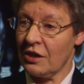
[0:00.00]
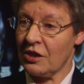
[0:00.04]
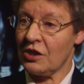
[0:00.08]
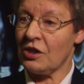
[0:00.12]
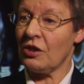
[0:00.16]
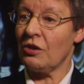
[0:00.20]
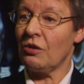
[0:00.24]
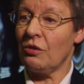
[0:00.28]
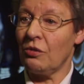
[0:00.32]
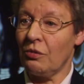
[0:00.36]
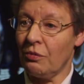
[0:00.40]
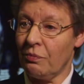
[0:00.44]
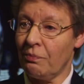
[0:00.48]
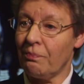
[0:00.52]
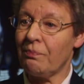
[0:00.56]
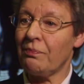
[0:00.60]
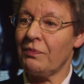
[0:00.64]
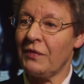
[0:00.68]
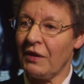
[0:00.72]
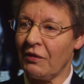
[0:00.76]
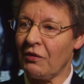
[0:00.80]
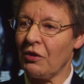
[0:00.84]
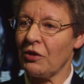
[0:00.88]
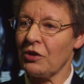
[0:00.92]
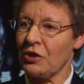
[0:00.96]
So
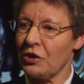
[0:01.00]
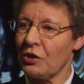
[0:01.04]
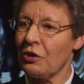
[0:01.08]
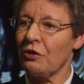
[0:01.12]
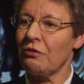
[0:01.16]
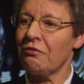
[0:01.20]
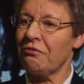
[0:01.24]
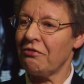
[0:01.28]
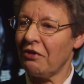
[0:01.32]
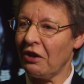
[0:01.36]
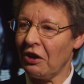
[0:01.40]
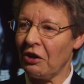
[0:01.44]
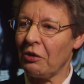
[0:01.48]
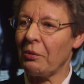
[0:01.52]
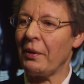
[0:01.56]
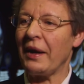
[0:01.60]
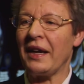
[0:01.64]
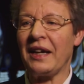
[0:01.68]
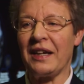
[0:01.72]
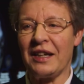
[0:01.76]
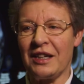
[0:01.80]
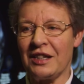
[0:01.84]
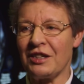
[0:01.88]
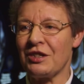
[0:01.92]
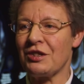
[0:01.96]
they've got a good
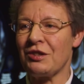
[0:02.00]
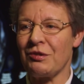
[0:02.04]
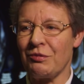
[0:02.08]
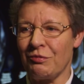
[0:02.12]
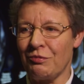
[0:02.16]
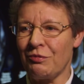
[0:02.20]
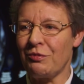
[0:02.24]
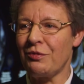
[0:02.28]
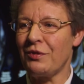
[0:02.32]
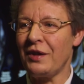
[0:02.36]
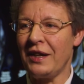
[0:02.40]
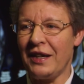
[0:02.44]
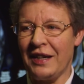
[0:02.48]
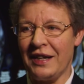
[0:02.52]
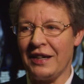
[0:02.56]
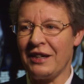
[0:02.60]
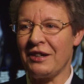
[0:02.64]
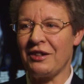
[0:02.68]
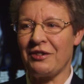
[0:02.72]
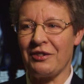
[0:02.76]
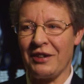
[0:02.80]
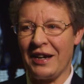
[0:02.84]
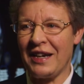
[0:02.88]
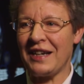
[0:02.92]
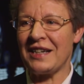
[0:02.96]
following. It's
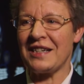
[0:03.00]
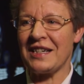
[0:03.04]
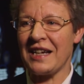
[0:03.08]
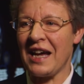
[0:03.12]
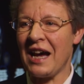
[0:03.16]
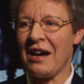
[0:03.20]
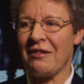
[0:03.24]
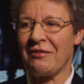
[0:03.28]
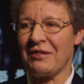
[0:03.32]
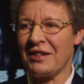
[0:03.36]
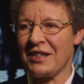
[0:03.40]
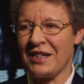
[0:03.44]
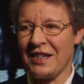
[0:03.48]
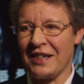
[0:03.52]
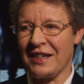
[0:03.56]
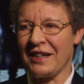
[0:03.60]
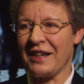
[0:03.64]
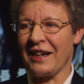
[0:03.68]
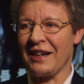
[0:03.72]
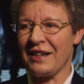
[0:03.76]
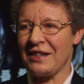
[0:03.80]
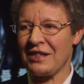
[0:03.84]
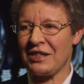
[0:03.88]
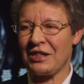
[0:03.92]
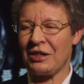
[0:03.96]
really great to have it
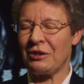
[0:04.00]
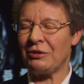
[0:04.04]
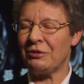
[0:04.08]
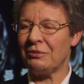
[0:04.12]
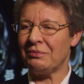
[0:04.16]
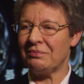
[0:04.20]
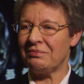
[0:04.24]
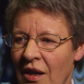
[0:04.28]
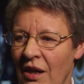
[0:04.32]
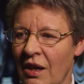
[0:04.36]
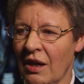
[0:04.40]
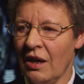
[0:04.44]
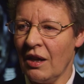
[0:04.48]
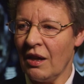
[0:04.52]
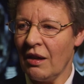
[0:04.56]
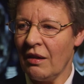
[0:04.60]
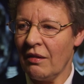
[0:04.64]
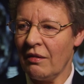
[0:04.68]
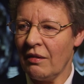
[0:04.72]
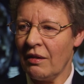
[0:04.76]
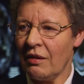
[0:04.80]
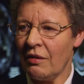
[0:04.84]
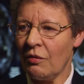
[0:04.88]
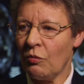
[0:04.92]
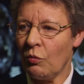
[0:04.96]
in Glasgow.
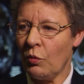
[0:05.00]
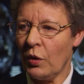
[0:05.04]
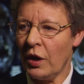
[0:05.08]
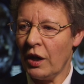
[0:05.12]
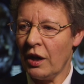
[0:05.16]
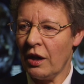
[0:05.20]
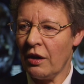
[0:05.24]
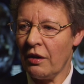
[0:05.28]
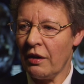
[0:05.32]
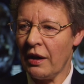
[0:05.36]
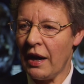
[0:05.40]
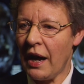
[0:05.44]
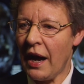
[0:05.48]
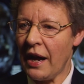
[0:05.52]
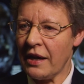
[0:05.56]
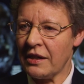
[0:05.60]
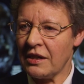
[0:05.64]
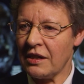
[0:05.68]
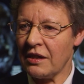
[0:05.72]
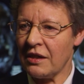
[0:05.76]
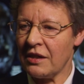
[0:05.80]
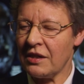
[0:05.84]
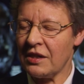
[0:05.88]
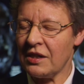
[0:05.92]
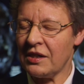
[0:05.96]
We're
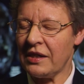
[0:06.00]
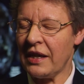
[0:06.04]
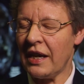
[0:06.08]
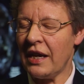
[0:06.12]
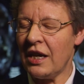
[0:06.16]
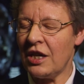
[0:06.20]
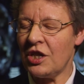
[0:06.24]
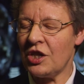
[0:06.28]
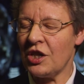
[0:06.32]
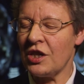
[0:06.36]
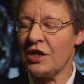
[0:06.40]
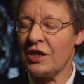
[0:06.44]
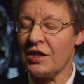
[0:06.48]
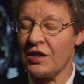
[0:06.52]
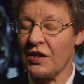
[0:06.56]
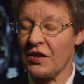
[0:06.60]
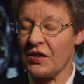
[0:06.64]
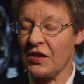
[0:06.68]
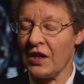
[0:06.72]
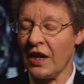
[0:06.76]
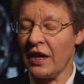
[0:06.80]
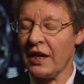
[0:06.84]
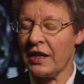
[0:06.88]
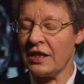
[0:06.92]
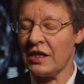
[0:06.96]
at a stage in
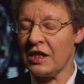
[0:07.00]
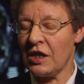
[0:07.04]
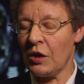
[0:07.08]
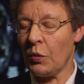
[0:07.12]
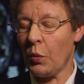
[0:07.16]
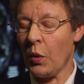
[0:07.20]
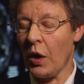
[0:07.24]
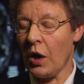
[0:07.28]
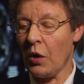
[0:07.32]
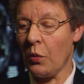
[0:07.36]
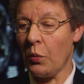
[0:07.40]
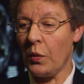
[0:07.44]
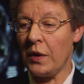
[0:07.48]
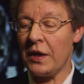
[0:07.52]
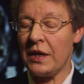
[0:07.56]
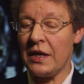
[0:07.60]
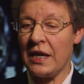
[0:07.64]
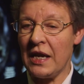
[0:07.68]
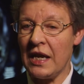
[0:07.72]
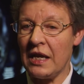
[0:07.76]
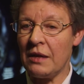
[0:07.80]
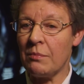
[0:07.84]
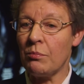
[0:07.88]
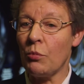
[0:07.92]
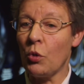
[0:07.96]
society where we
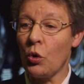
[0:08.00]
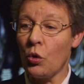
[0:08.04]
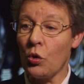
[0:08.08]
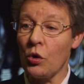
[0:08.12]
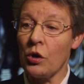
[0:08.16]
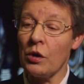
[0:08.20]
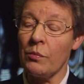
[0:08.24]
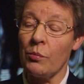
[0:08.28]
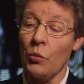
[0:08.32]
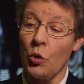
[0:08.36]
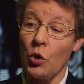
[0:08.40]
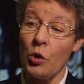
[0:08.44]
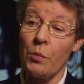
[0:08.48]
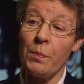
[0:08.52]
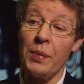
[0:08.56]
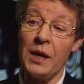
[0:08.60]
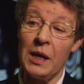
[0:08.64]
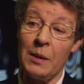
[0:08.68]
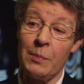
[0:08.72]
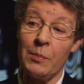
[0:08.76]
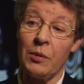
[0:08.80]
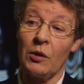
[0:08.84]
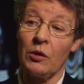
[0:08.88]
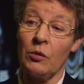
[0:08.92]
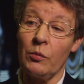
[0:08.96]
need more and more
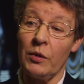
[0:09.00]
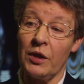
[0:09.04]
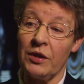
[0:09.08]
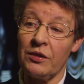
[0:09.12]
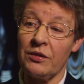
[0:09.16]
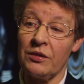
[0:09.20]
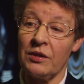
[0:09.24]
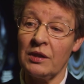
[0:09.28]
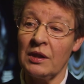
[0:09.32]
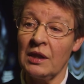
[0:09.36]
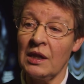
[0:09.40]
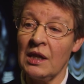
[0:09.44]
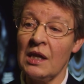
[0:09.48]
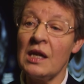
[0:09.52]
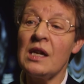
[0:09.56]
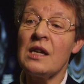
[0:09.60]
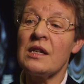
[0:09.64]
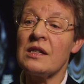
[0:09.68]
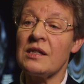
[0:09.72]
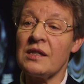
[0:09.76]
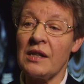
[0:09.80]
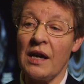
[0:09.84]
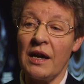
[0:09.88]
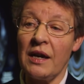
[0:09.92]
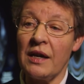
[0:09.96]
people with
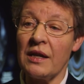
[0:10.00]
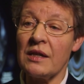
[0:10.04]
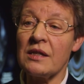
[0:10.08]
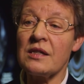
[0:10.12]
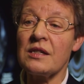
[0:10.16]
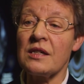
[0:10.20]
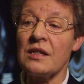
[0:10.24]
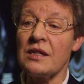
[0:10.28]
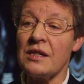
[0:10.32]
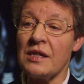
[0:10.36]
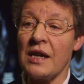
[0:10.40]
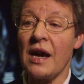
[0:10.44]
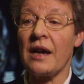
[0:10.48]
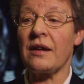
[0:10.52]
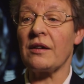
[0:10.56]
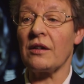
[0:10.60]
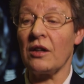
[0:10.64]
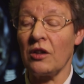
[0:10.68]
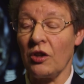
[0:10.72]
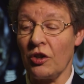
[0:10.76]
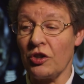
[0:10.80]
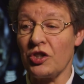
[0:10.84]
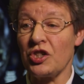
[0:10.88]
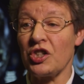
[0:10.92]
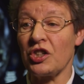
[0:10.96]
science and
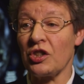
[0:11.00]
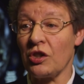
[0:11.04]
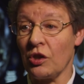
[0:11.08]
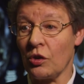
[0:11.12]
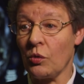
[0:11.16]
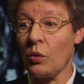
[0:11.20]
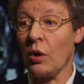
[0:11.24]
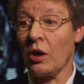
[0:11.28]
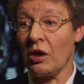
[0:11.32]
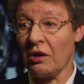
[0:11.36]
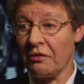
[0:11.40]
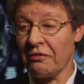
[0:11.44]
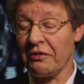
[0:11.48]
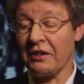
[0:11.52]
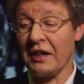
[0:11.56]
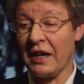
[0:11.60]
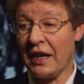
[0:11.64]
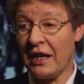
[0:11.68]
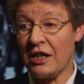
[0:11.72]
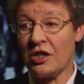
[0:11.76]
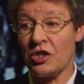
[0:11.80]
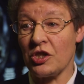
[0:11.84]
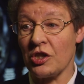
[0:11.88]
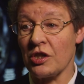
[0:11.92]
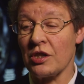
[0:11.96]
technological
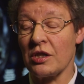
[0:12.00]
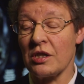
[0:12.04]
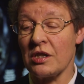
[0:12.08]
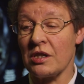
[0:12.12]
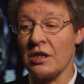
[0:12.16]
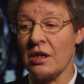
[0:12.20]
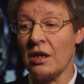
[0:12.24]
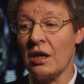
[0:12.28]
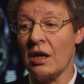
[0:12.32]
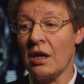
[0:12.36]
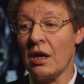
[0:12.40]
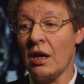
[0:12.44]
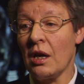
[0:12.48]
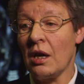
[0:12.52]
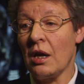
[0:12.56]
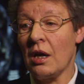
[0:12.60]
qualifications.